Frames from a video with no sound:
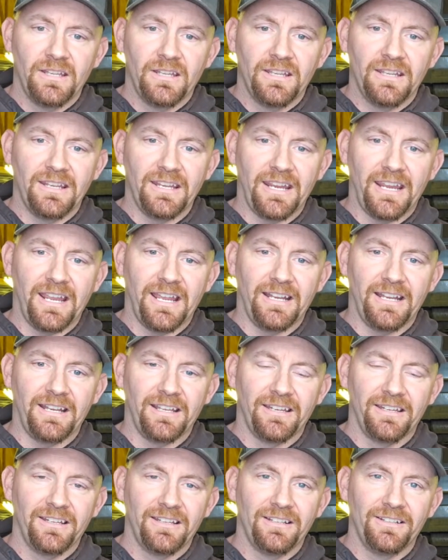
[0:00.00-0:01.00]
And
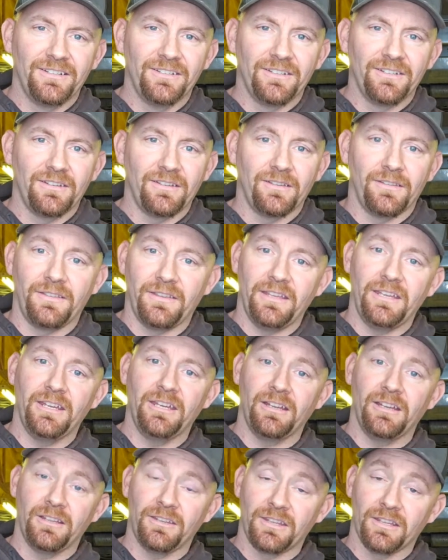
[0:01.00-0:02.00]

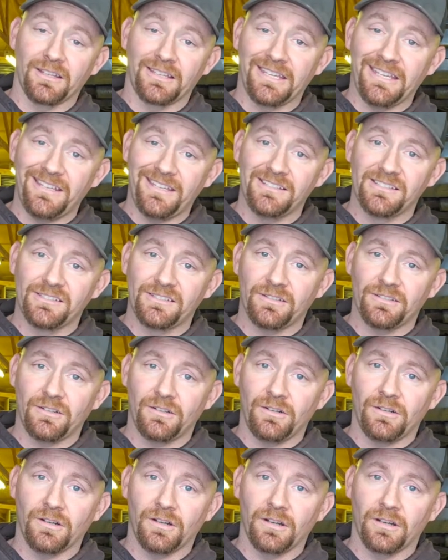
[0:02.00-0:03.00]
the kids
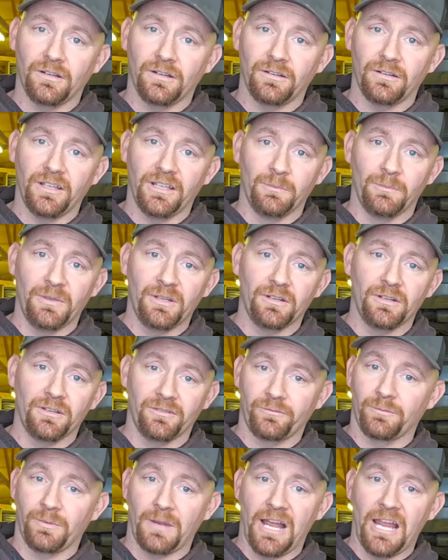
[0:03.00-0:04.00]
are in the middle
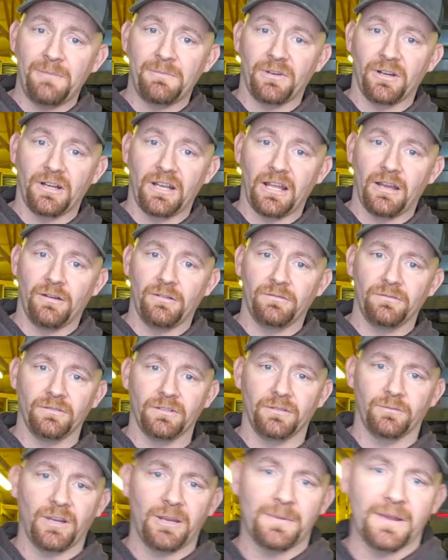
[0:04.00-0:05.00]
behind me right now. They're
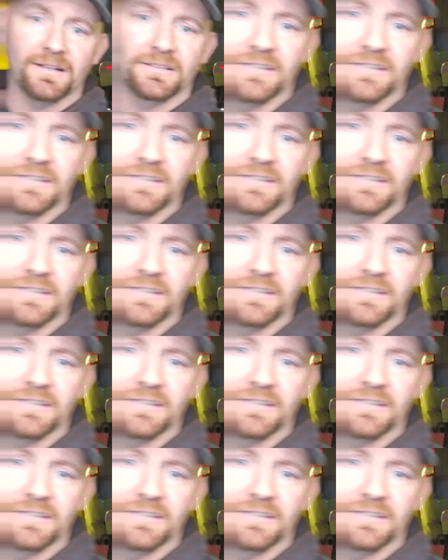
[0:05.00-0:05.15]
way back there.